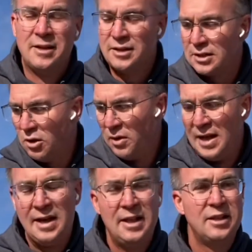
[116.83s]
So
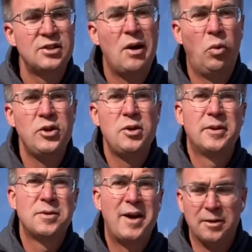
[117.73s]
let's not worry too
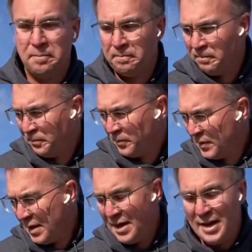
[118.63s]
much about them.
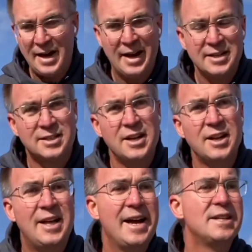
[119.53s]

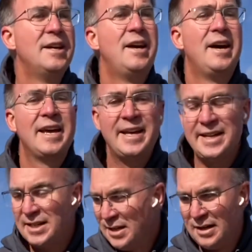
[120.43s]
Sunlight,
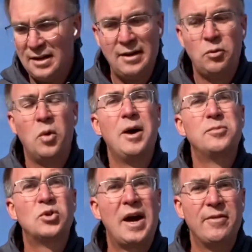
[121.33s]
heat will help
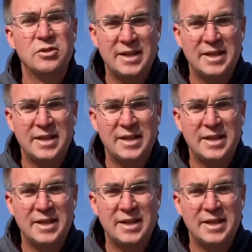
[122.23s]
drive those